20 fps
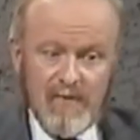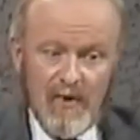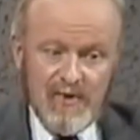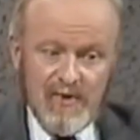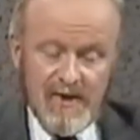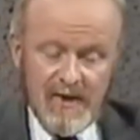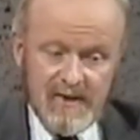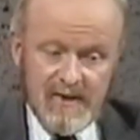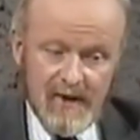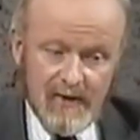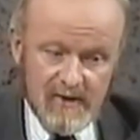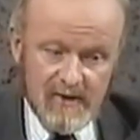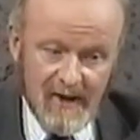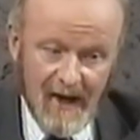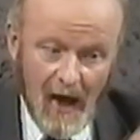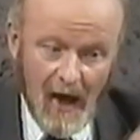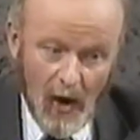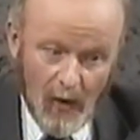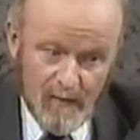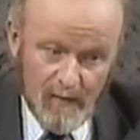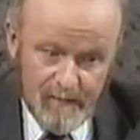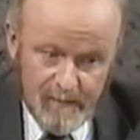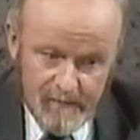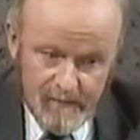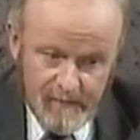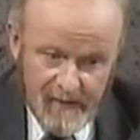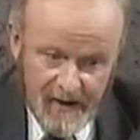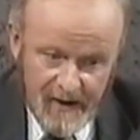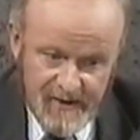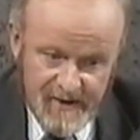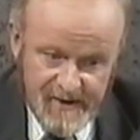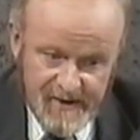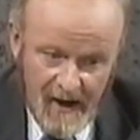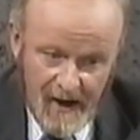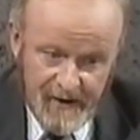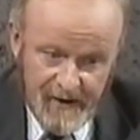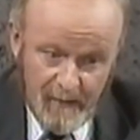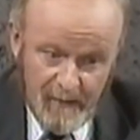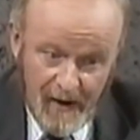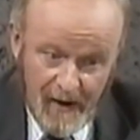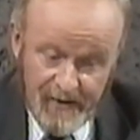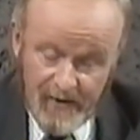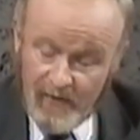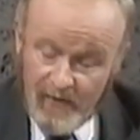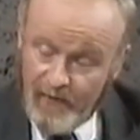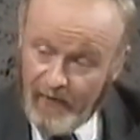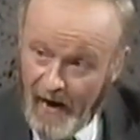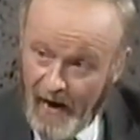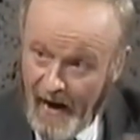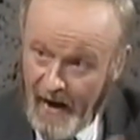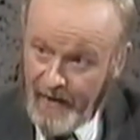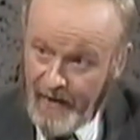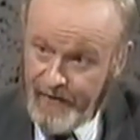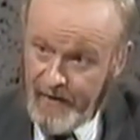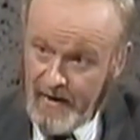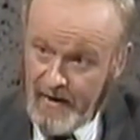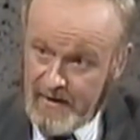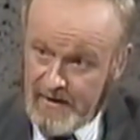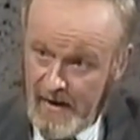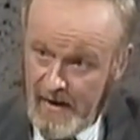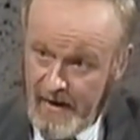music to help make society better via things